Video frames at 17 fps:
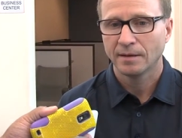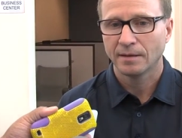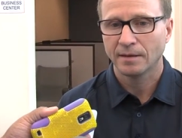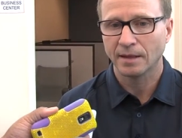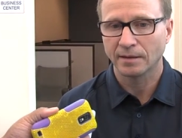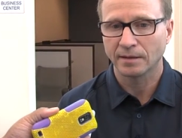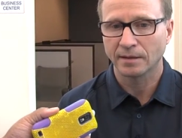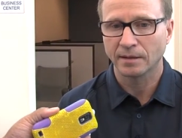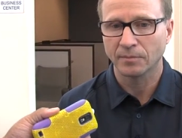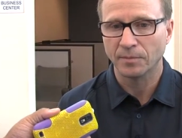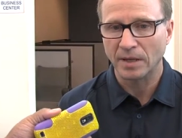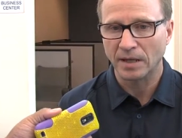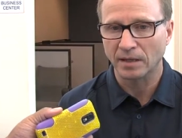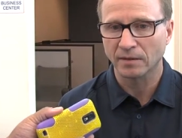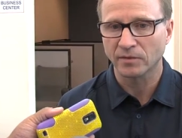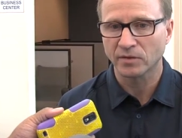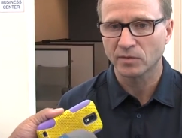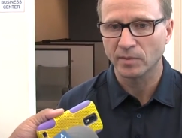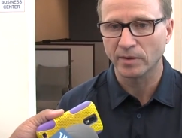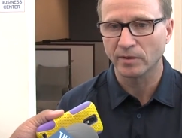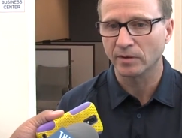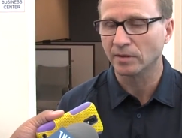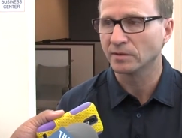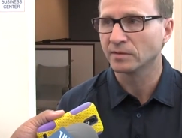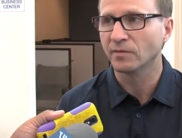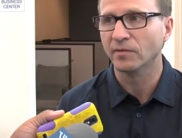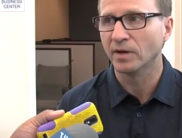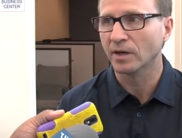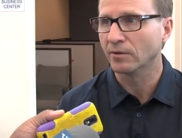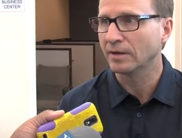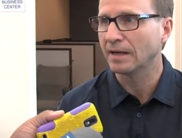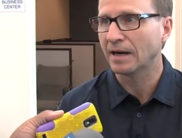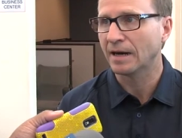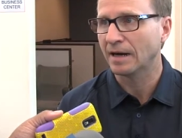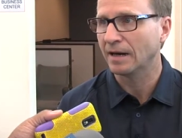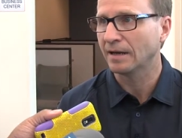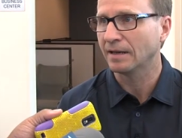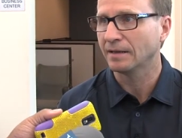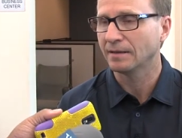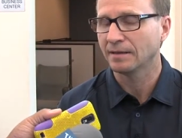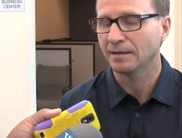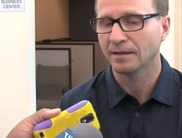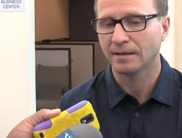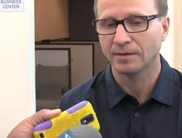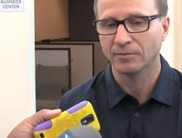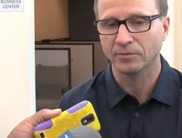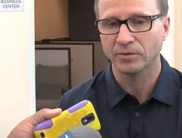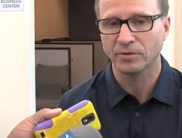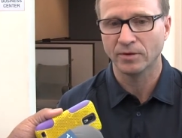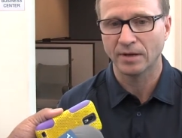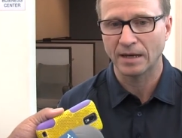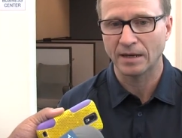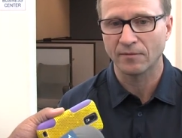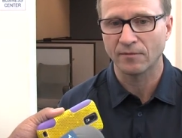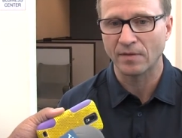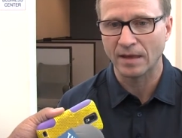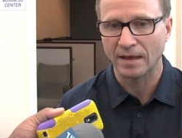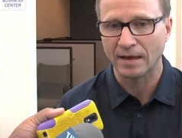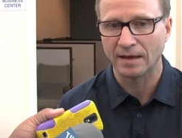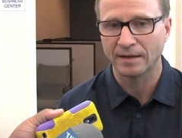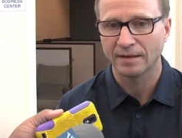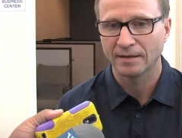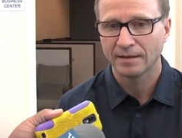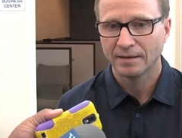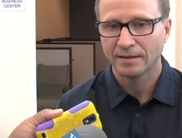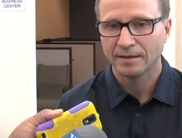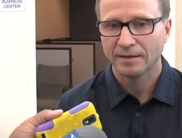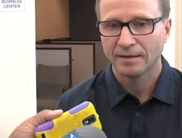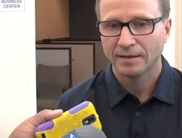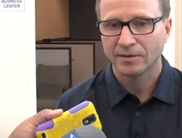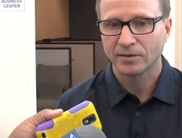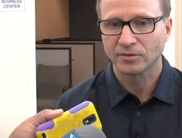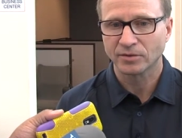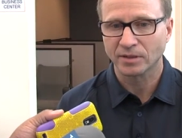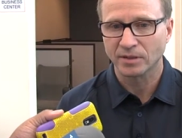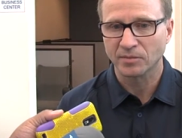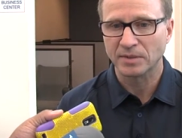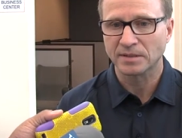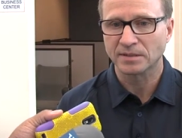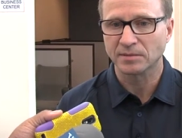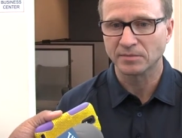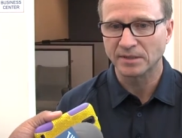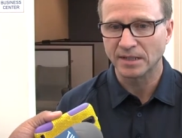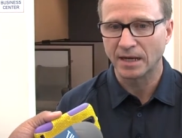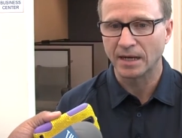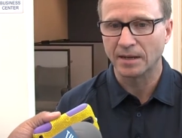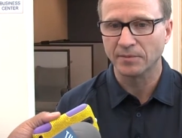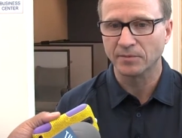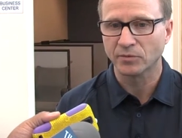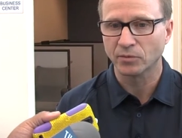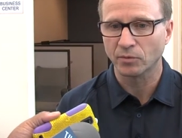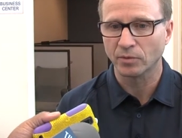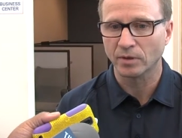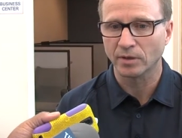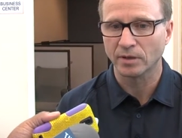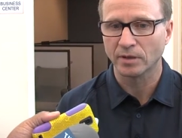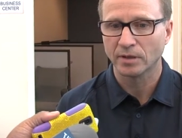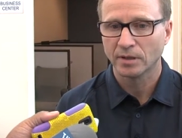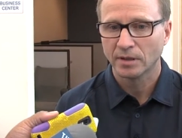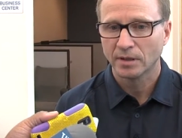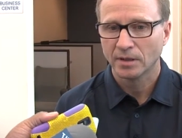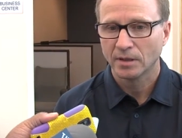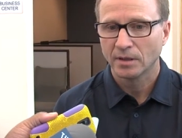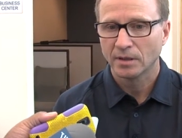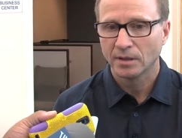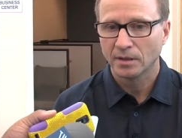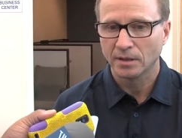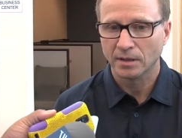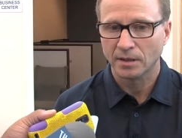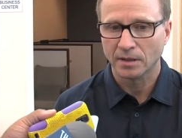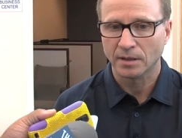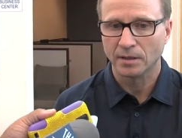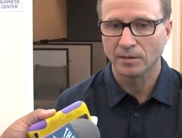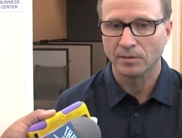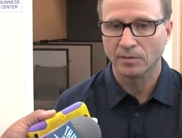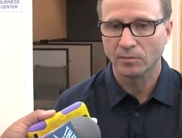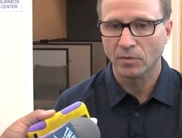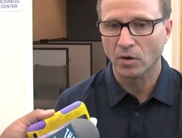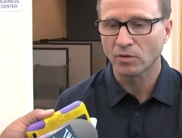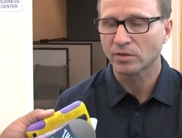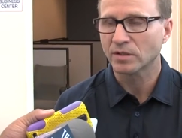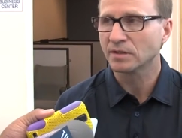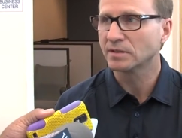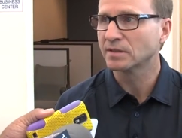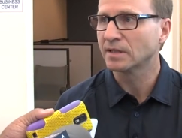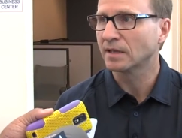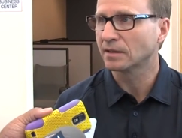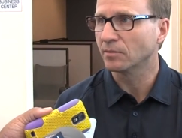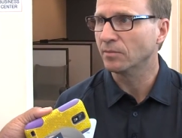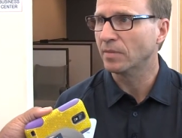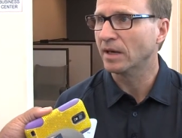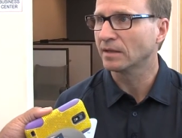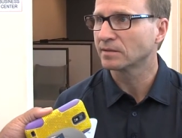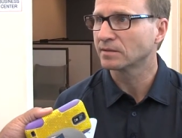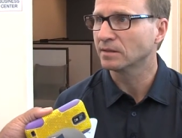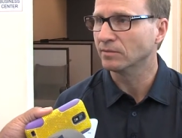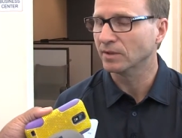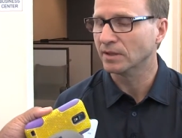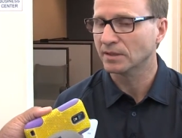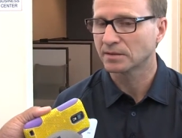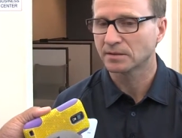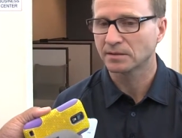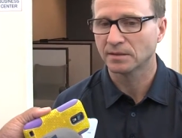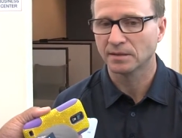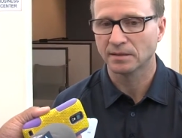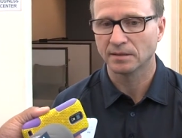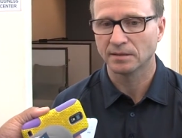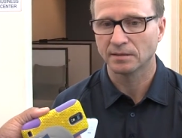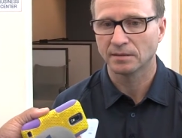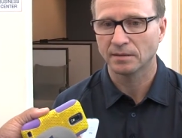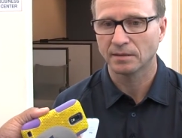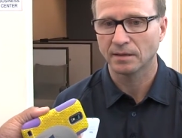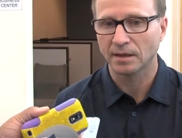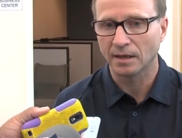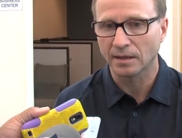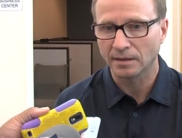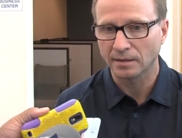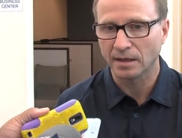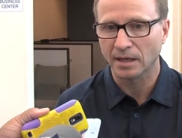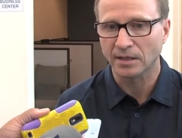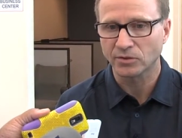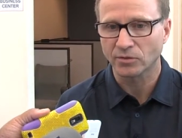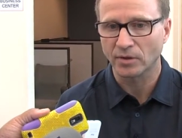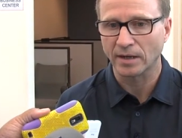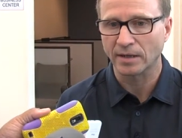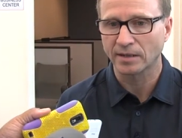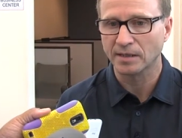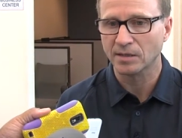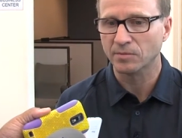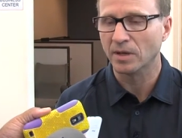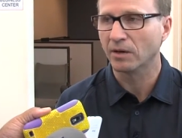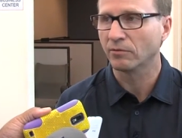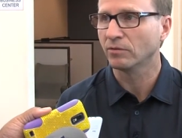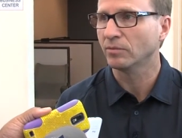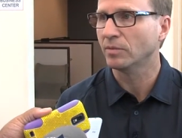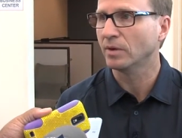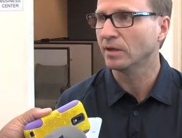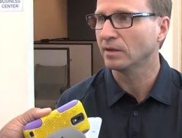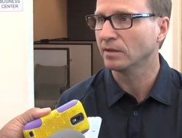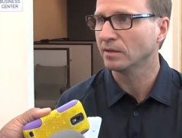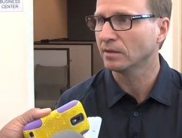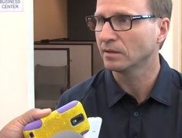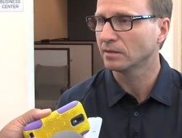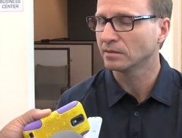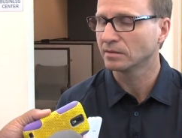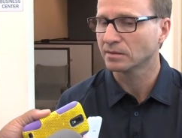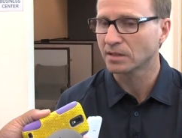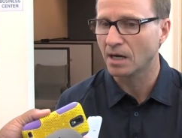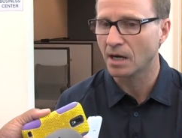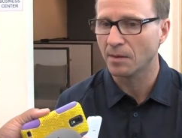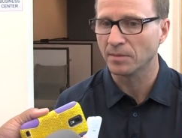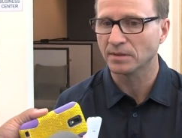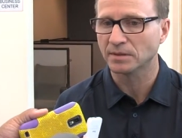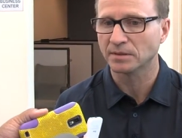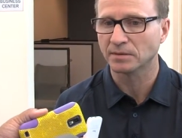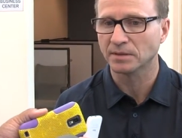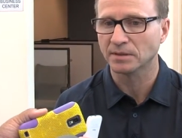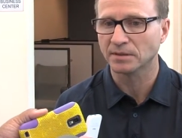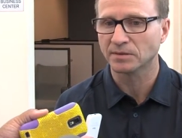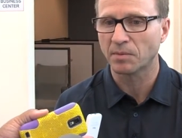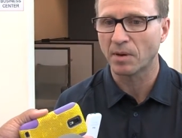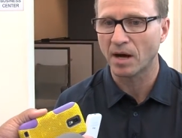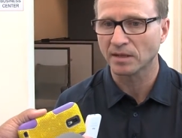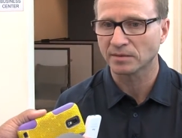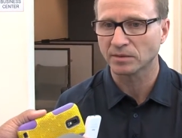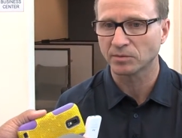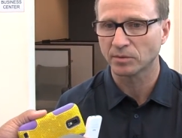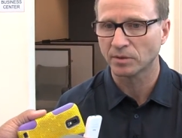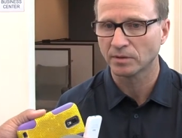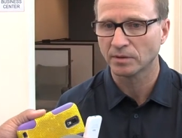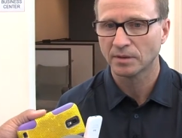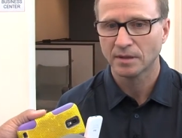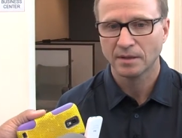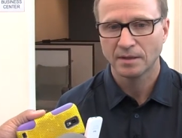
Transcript: that the competitive spirit is very high, and when you have that, there's going to be some times where uh, the emotions get the best of us, and I, I try to keep everybody as calm as, as possible.